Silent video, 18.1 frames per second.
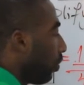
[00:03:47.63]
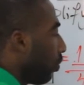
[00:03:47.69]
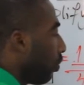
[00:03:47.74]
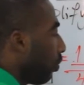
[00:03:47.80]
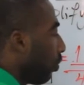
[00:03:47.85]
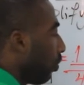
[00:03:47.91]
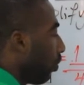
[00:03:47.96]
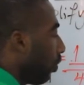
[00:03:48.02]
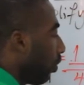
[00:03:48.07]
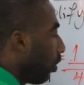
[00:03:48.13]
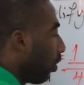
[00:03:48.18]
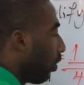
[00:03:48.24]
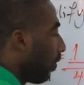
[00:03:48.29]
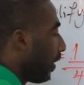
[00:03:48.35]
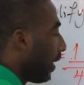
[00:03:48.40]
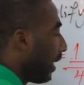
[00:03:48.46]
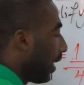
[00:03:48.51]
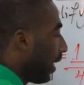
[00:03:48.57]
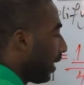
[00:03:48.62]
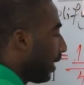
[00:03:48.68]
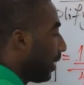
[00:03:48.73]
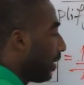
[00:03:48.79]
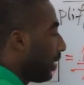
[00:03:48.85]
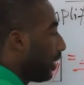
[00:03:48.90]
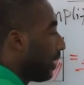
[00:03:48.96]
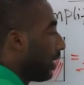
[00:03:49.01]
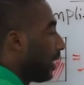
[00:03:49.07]
2 over
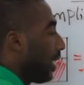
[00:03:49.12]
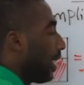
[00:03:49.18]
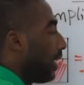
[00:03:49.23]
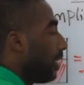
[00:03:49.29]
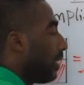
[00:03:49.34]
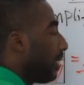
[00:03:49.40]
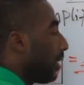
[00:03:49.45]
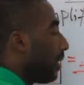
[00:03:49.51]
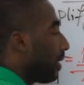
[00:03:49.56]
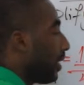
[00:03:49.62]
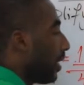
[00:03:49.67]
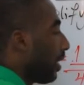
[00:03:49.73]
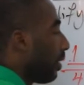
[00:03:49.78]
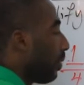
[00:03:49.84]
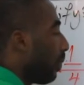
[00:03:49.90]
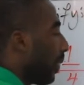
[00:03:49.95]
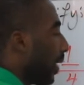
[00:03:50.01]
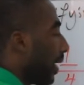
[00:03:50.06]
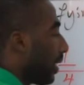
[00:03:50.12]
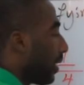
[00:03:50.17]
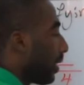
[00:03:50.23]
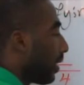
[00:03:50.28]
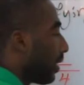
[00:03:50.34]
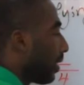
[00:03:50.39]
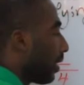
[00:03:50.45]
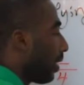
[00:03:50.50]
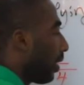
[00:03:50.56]
8, and is the same
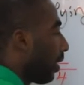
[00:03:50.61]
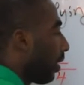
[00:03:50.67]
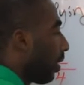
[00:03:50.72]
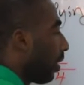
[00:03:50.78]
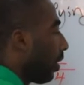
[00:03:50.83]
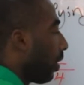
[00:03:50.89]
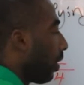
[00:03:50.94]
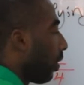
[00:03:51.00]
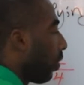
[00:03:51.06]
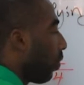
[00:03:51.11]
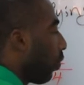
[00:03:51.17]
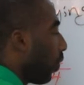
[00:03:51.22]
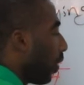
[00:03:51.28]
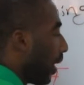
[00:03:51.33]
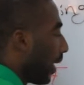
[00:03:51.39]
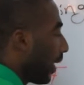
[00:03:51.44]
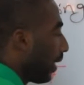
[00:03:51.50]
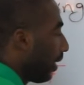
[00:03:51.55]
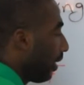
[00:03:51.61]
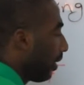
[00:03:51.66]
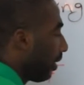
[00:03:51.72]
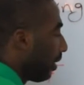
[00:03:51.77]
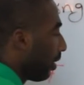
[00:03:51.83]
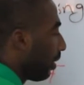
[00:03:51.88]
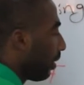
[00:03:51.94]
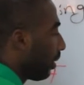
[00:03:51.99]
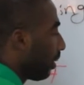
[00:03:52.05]
as
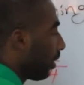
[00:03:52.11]
1